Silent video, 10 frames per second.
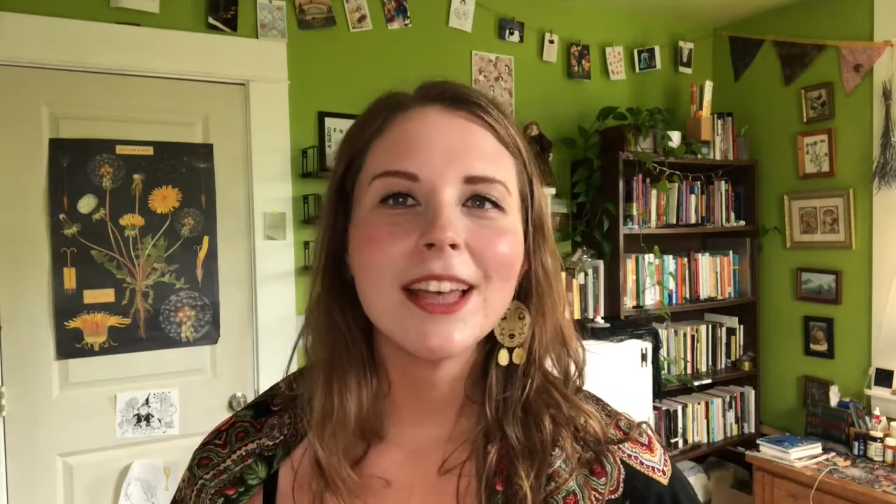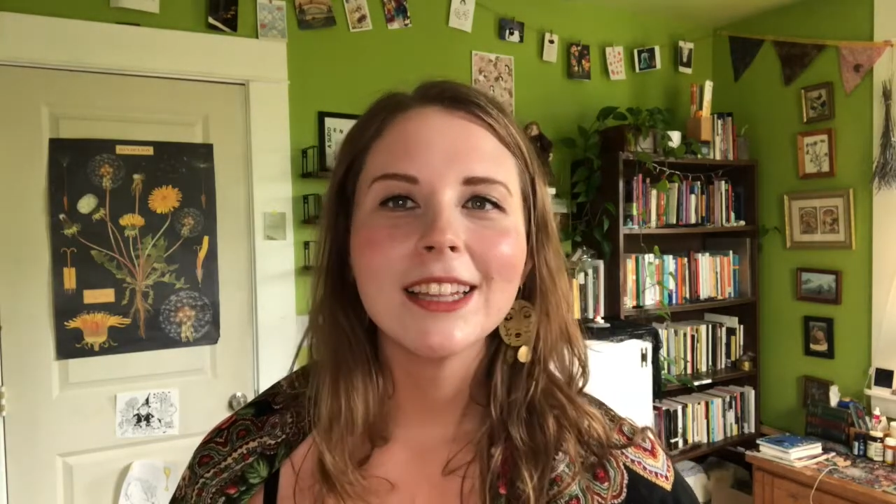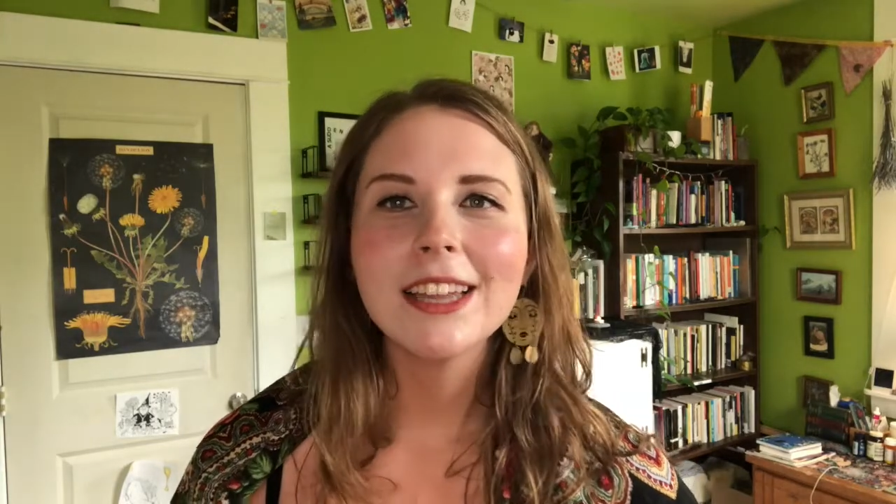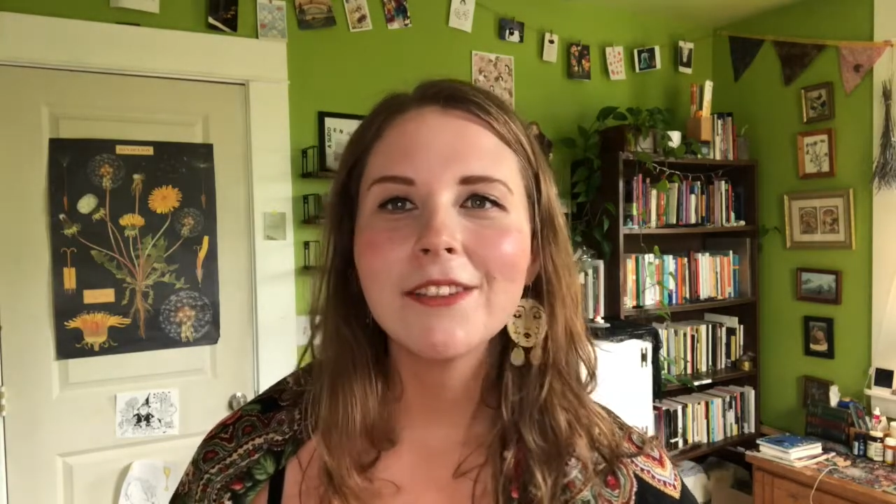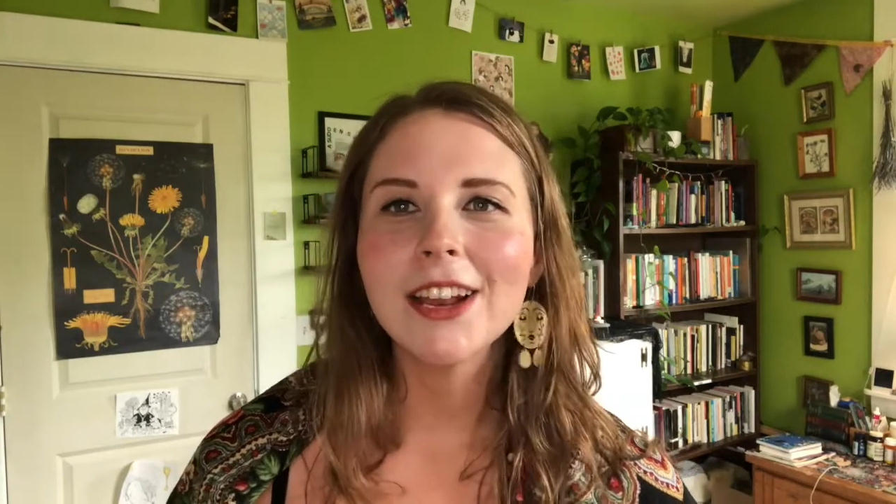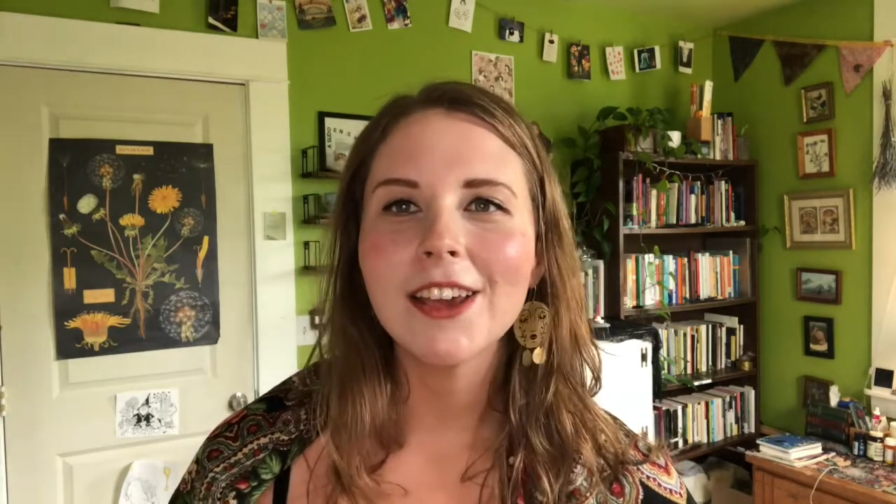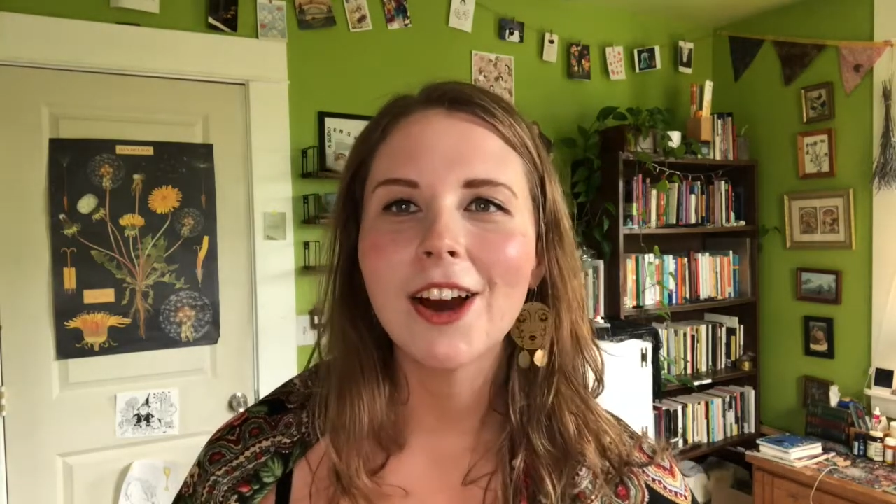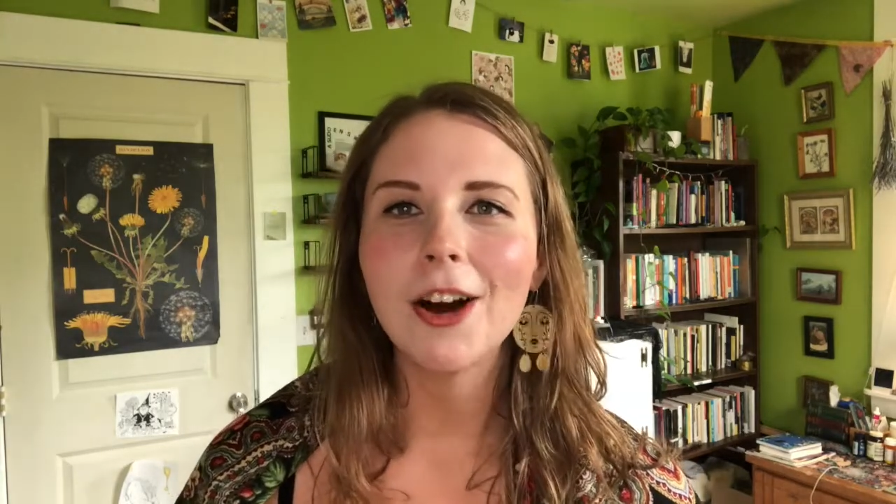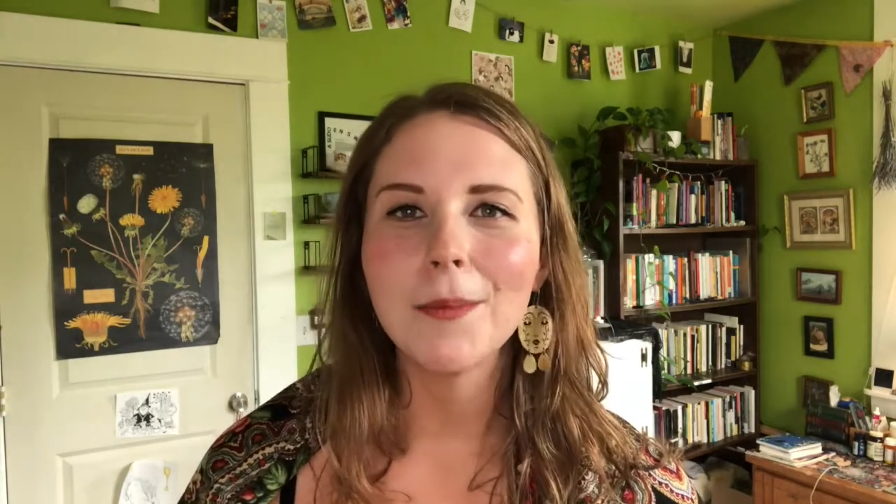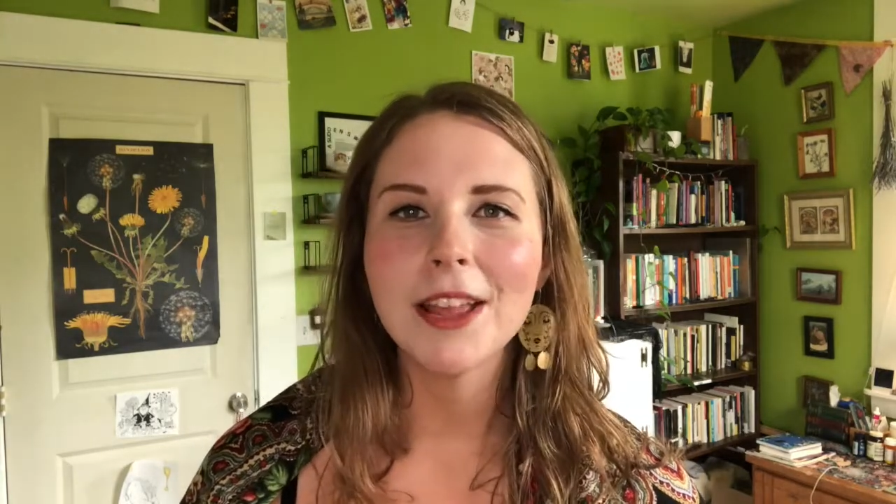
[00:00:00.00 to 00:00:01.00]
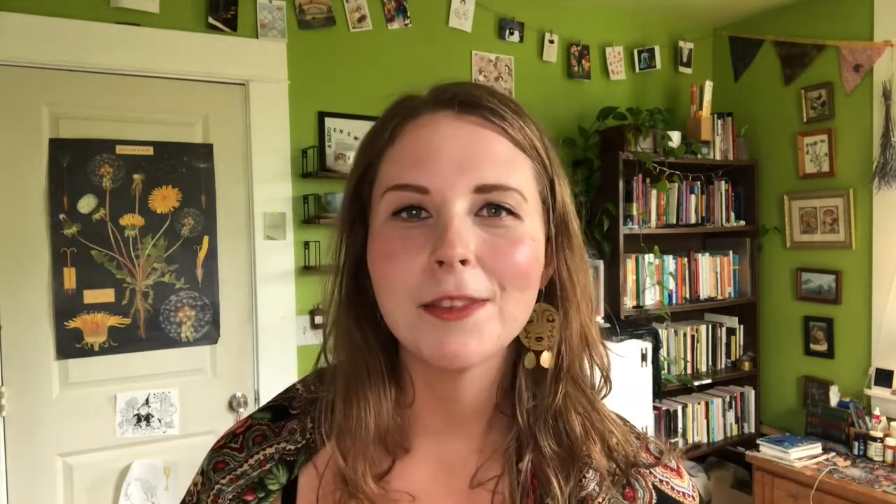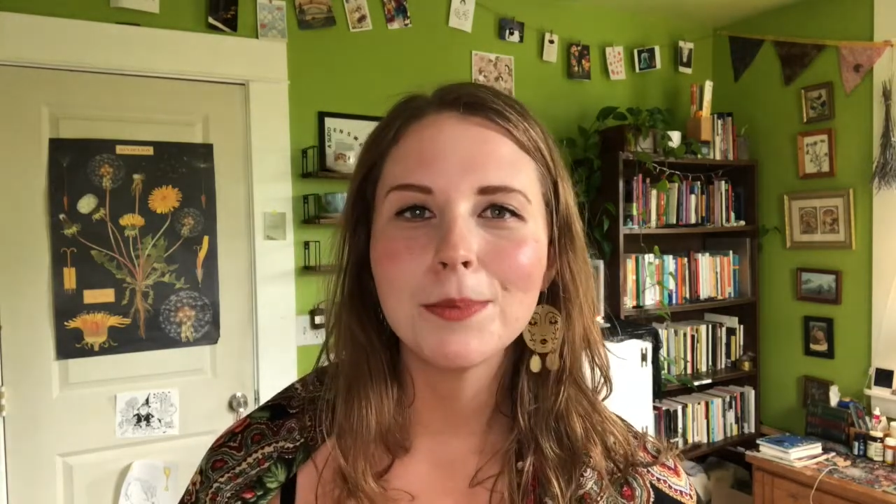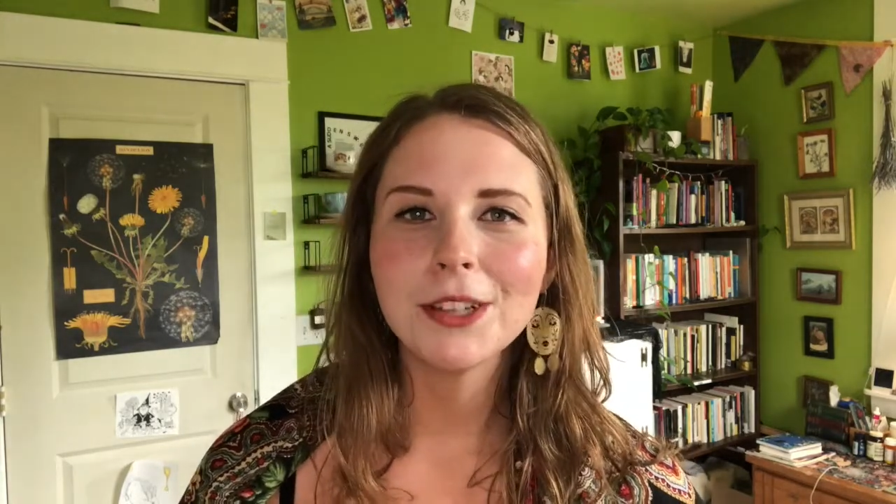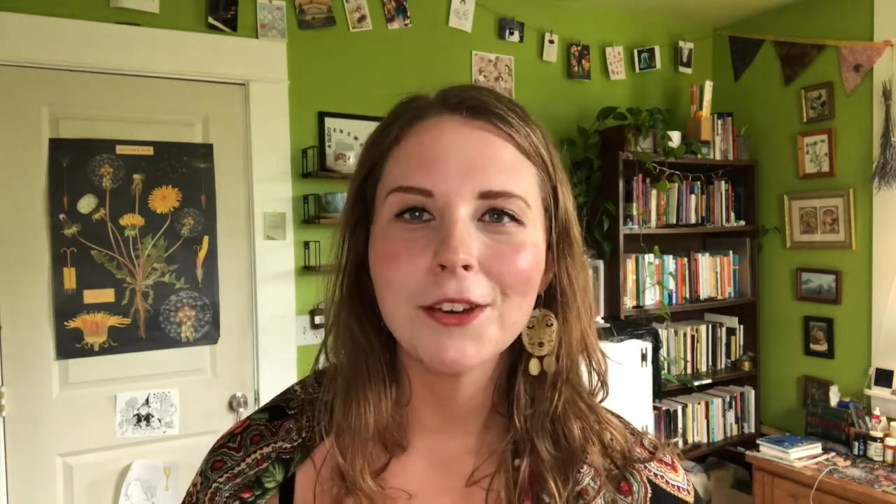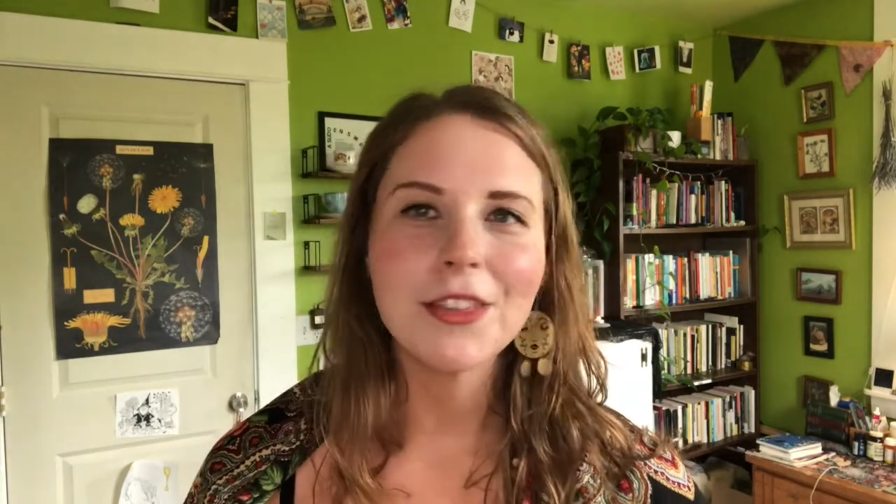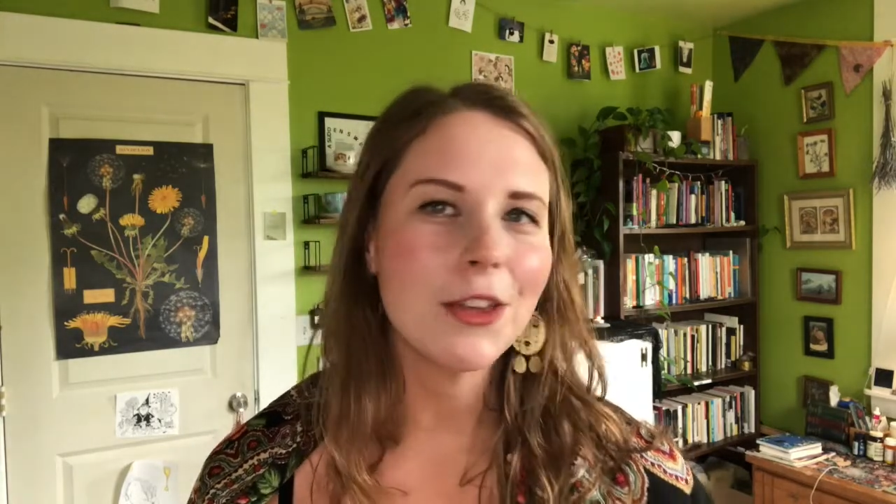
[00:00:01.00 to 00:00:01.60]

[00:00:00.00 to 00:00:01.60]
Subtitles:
leave any comments below that